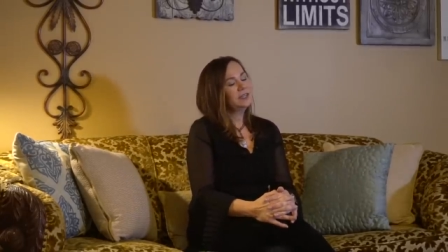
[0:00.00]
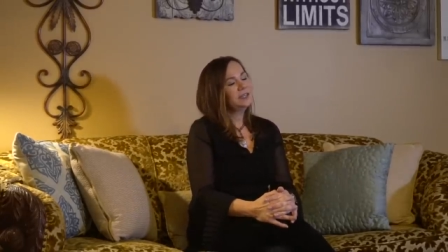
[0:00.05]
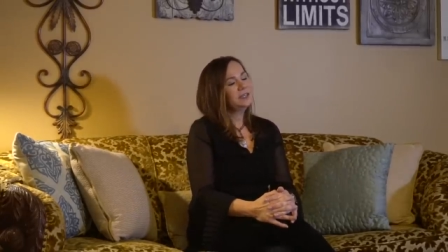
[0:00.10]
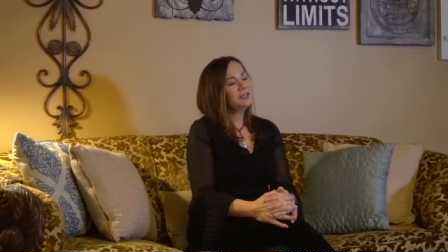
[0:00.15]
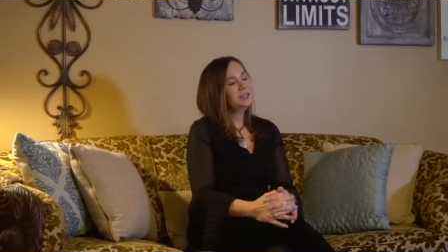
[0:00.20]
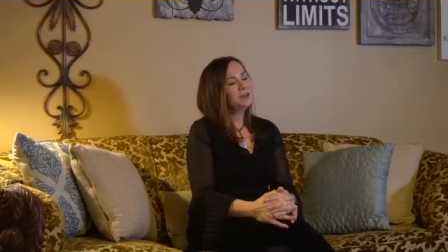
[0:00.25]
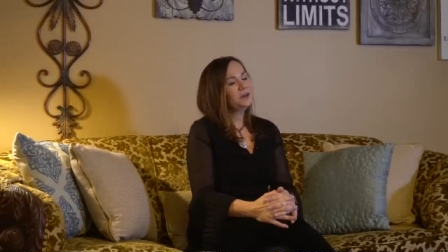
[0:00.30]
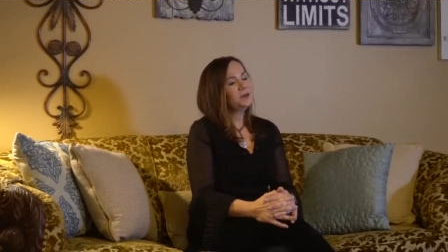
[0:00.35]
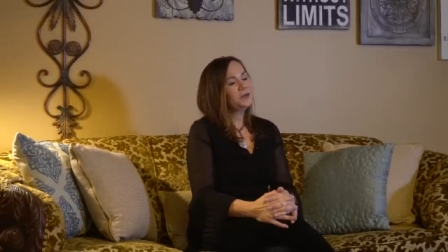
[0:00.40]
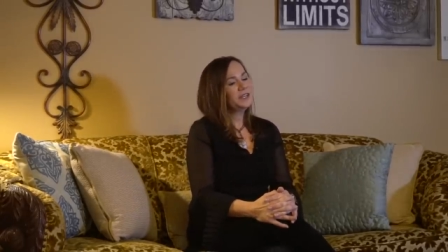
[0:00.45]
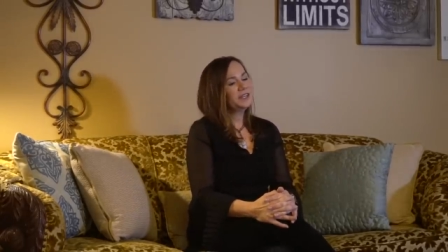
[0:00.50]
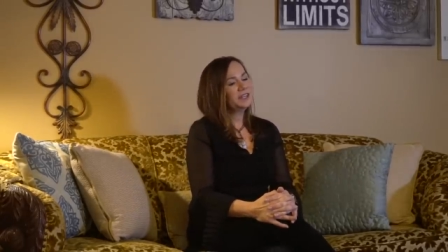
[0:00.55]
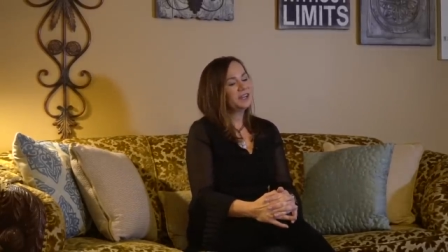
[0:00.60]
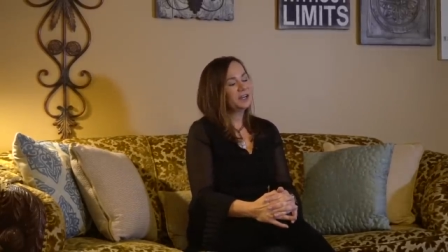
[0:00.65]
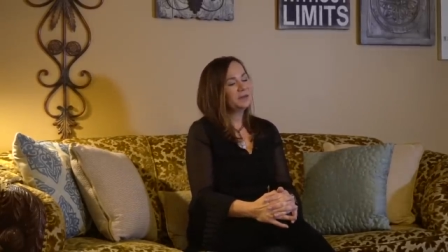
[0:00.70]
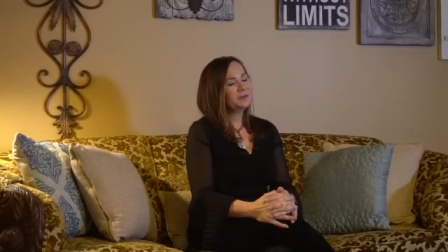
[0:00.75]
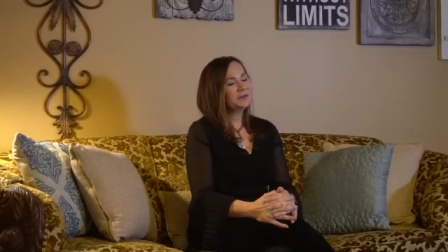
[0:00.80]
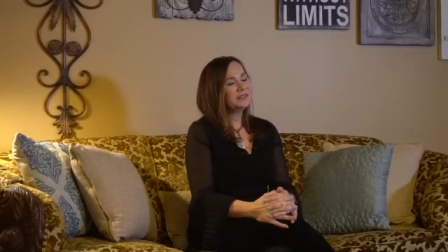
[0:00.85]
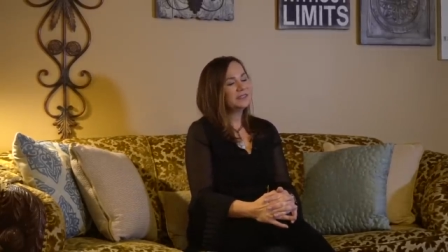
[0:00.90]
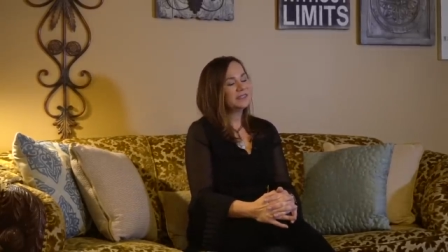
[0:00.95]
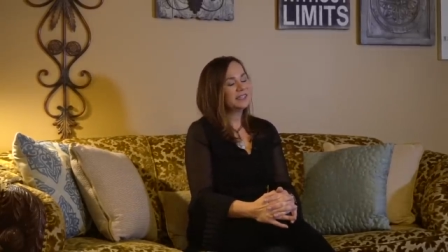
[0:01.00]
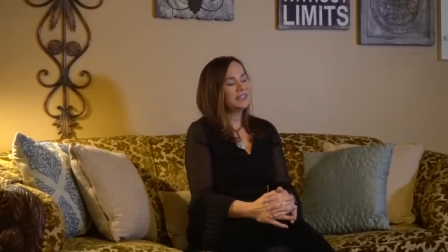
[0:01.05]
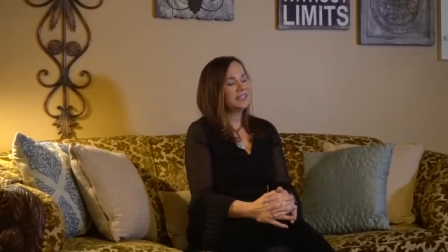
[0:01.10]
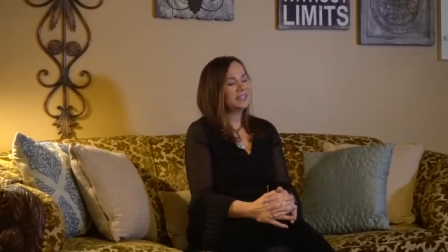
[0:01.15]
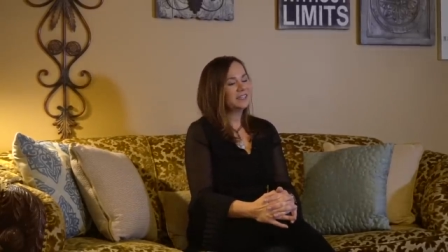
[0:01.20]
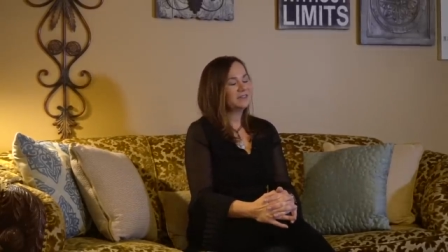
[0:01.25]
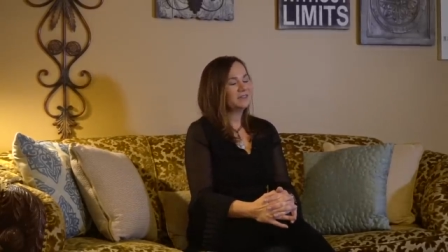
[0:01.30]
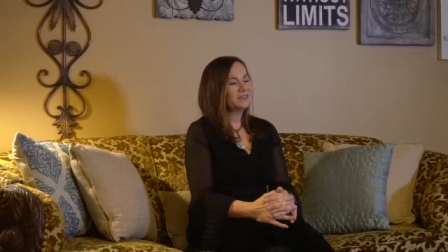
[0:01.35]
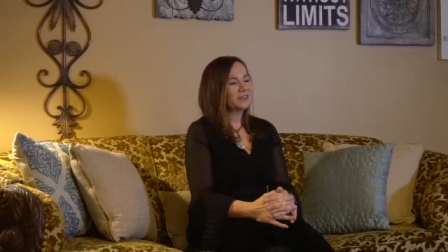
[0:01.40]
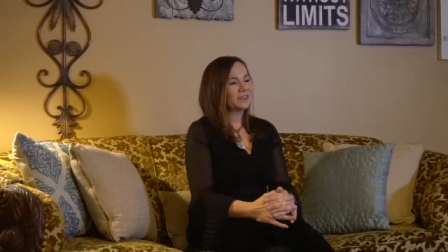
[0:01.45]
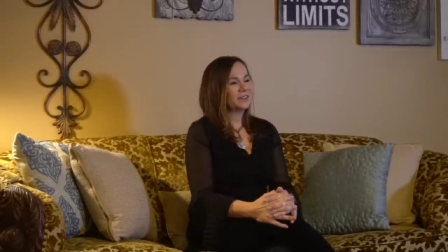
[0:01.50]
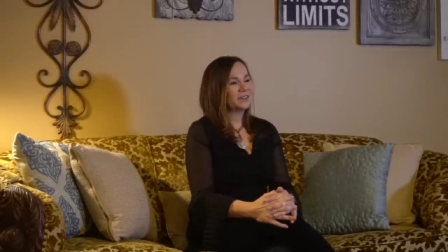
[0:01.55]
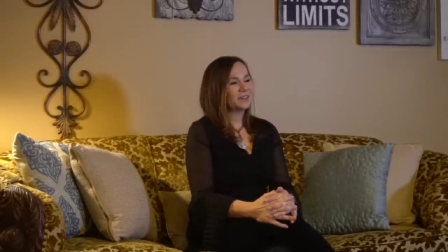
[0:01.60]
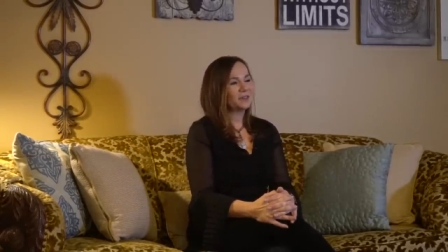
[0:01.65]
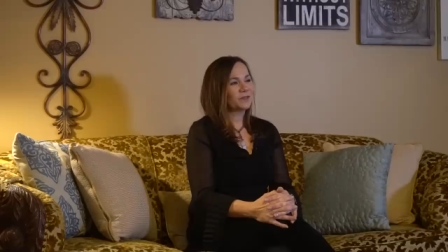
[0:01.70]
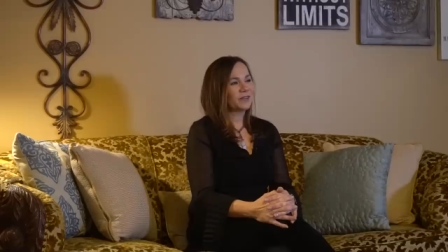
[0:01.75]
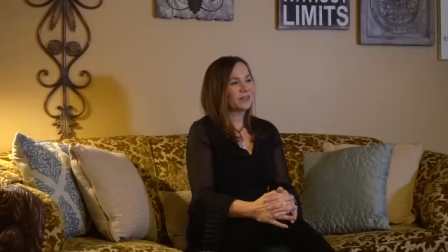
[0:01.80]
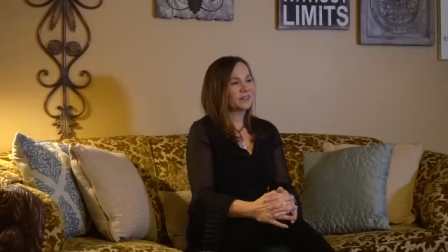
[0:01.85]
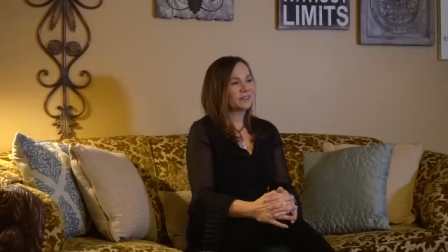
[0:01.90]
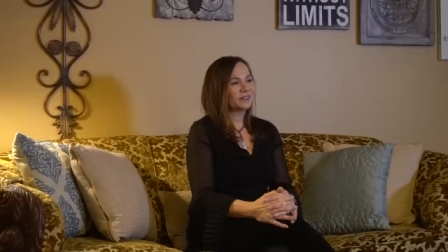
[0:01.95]
You know, he comes in very
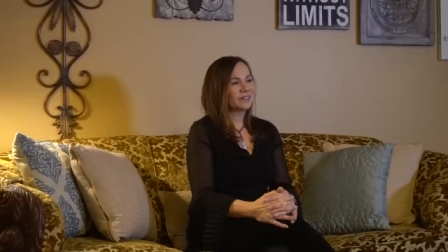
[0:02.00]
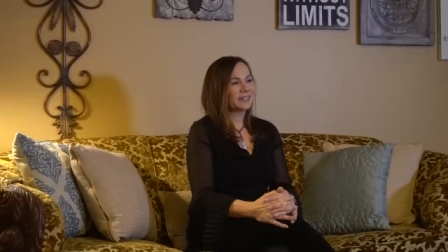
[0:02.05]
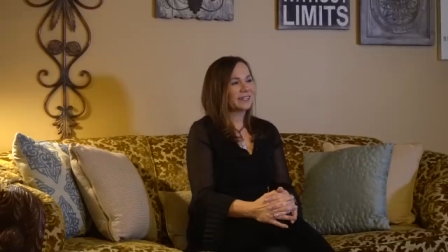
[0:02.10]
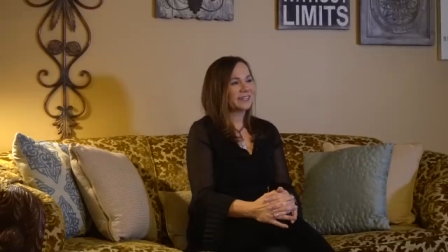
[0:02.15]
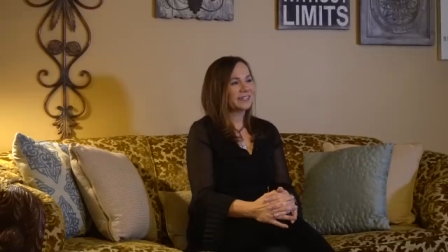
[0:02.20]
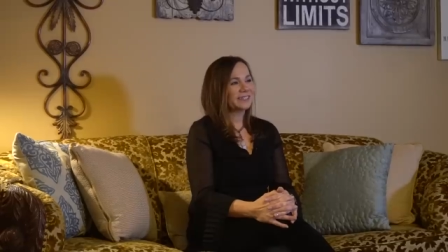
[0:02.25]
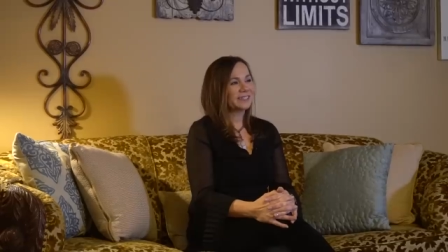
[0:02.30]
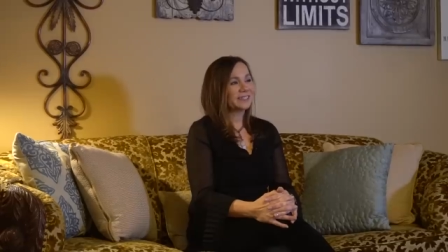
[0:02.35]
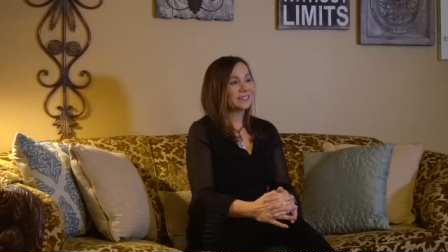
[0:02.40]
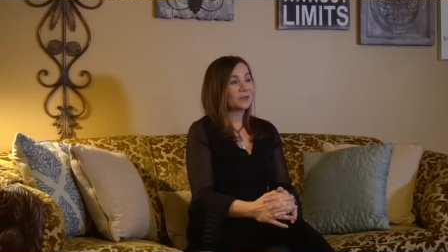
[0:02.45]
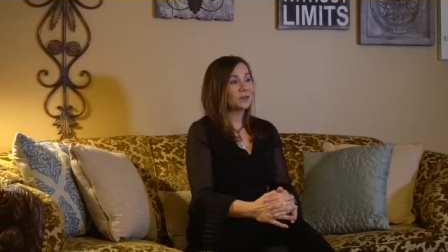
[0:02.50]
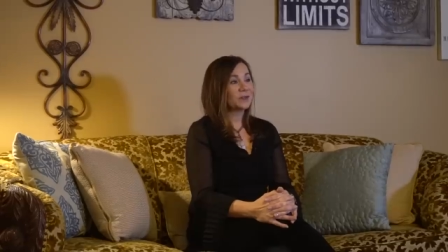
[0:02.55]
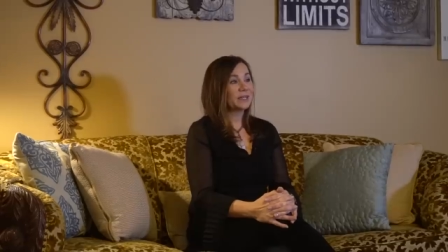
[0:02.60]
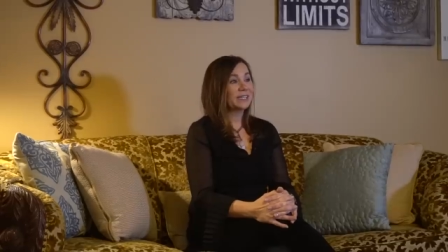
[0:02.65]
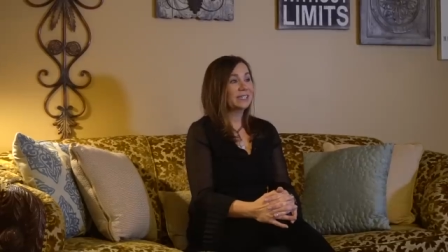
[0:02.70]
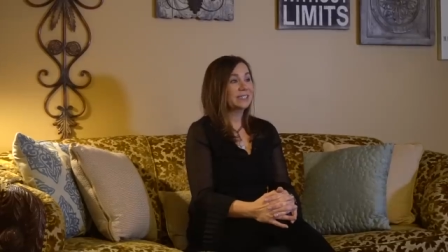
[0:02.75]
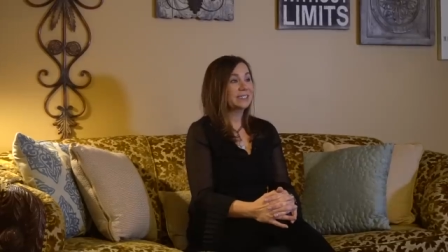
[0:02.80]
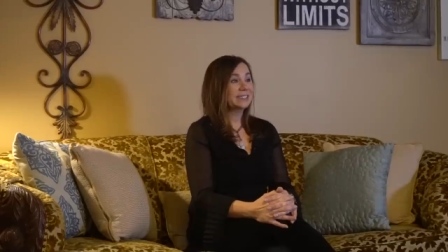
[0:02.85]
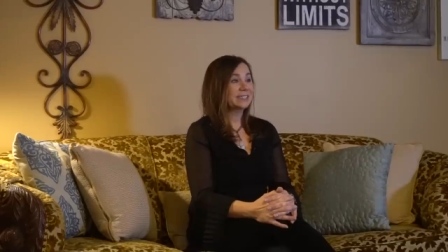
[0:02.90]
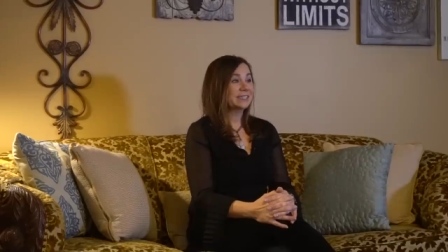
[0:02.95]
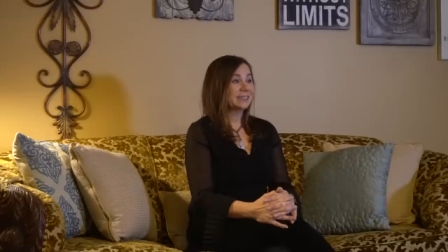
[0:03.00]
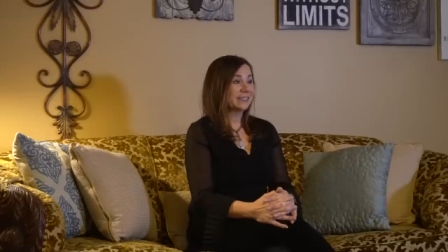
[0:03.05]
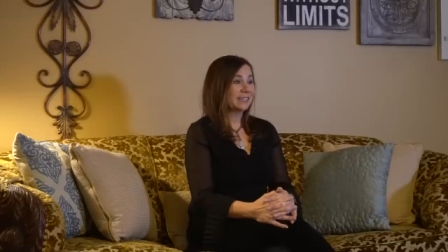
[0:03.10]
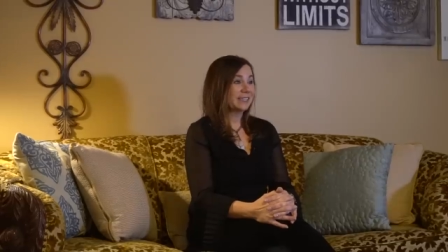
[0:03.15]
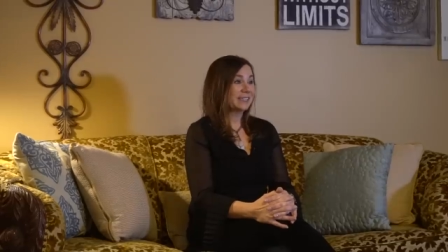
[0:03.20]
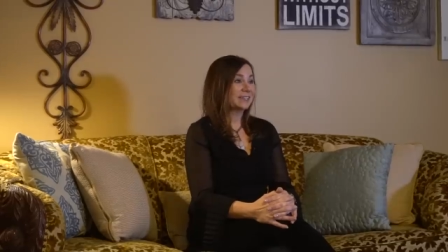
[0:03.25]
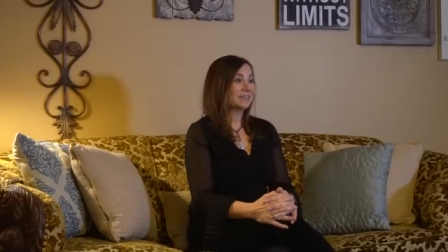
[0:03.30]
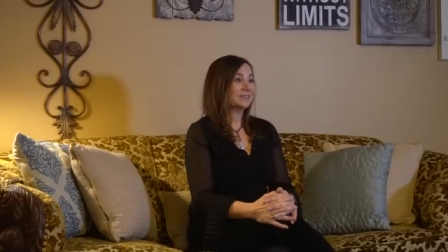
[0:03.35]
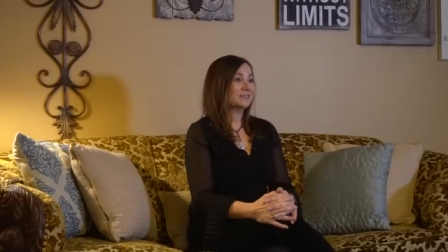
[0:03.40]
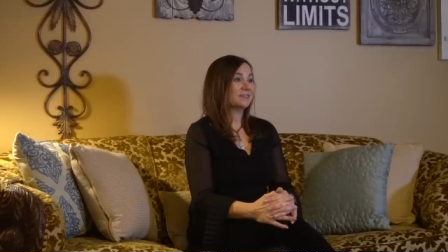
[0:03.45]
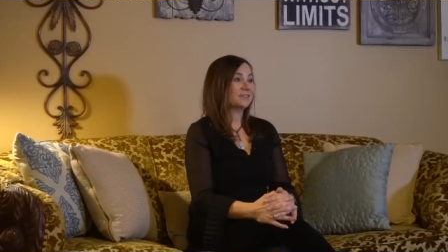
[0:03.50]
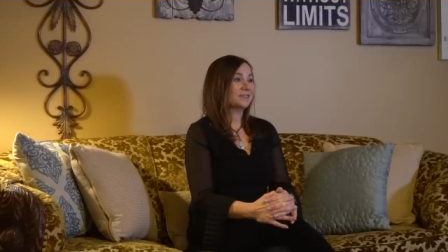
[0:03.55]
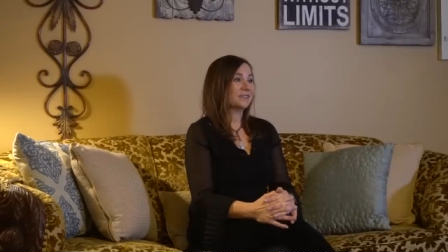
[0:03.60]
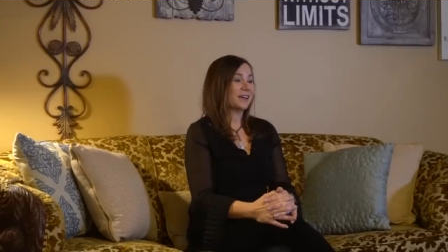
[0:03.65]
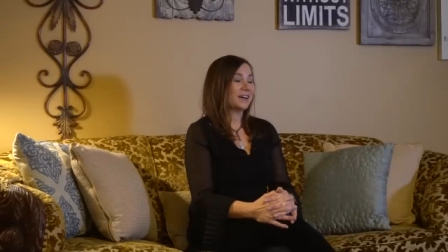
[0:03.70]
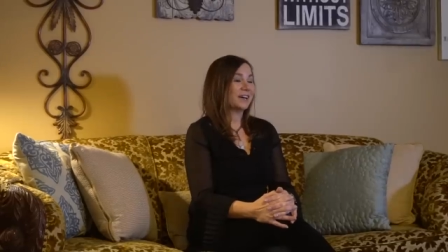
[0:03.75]
rarely, so he did leave.